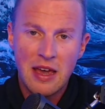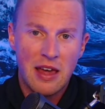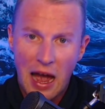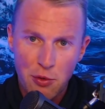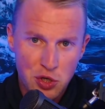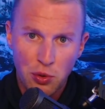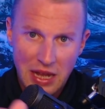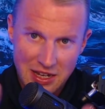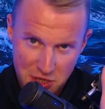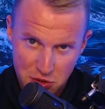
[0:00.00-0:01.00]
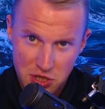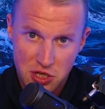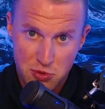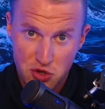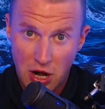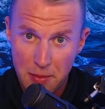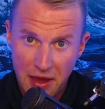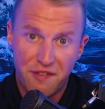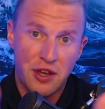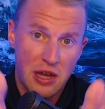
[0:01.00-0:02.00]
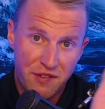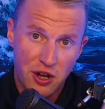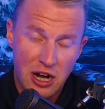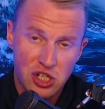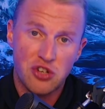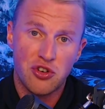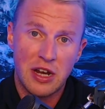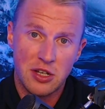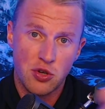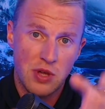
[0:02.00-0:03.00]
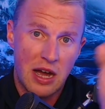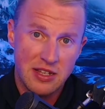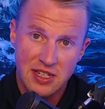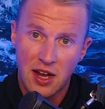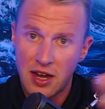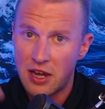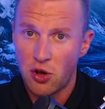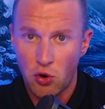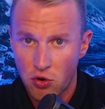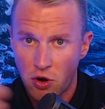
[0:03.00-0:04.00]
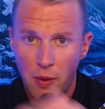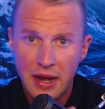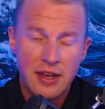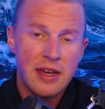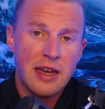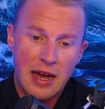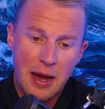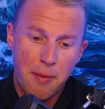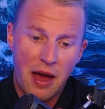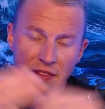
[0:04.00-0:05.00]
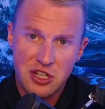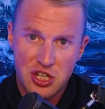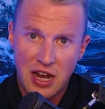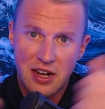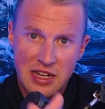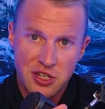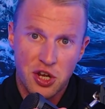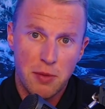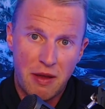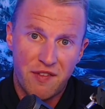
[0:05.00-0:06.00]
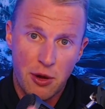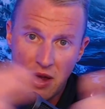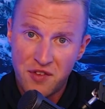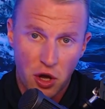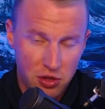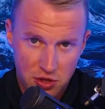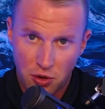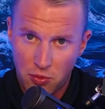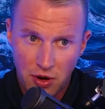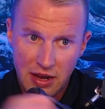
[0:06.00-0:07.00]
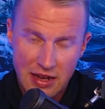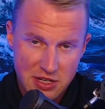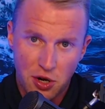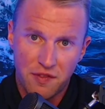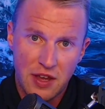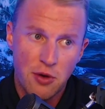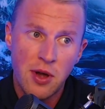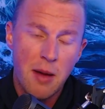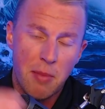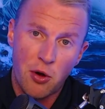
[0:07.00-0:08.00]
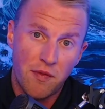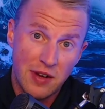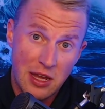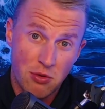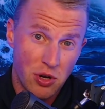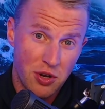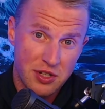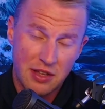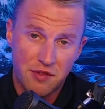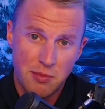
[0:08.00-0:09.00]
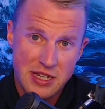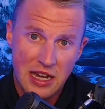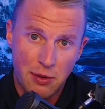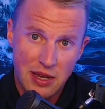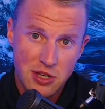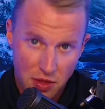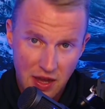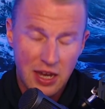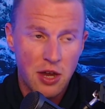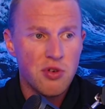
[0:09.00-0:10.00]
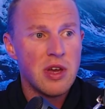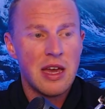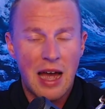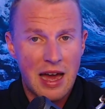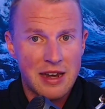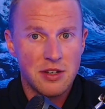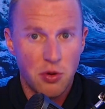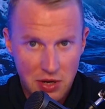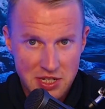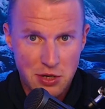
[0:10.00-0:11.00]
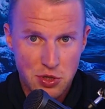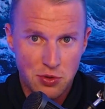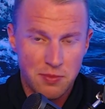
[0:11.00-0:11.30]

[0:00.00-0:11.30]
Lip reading: I would only ask you to subscribe if you're actually trying to do that, starting or growing, and this channel is going to be for you. If not, don't worry, it's not for you, but hopefully you learned something from this anyway. So thank you, and we'll see you soon.